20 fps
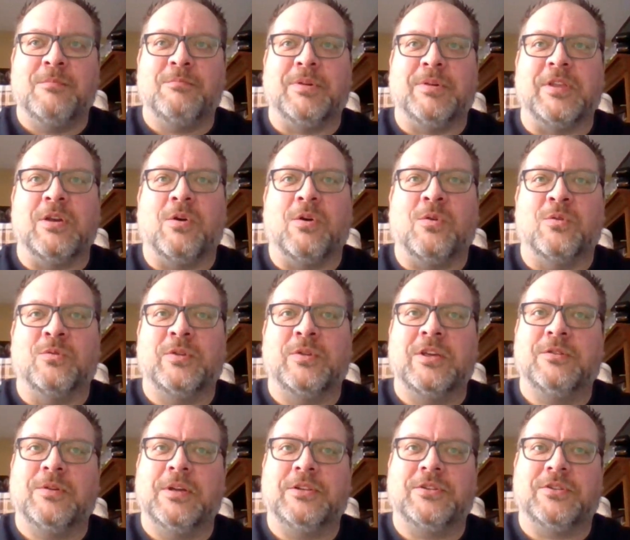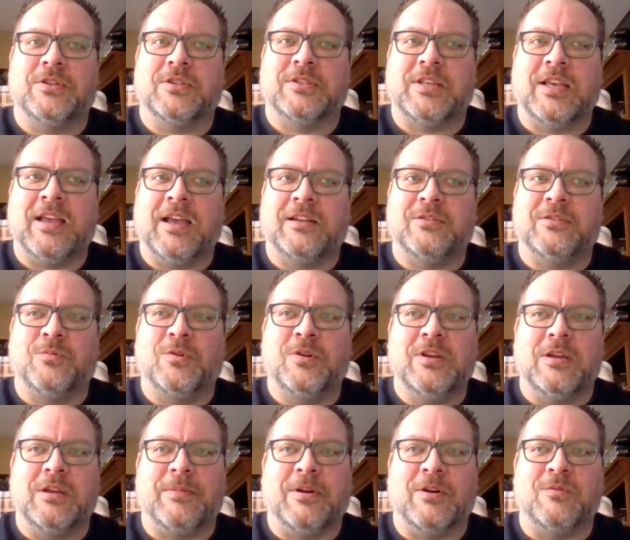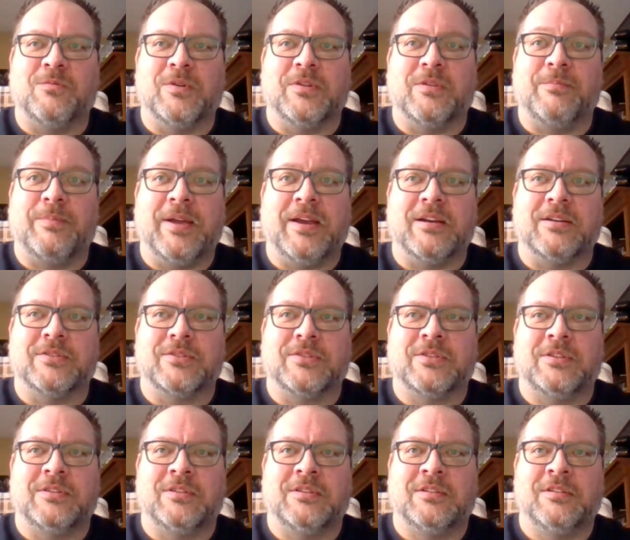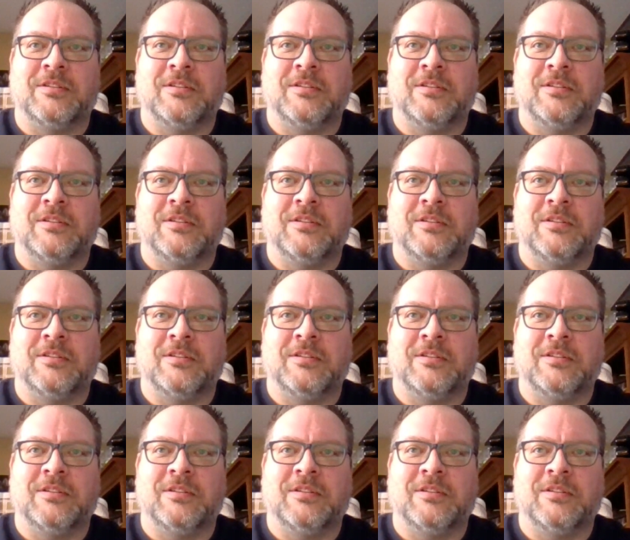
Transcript: But the only creatures they had to worry about were the bears.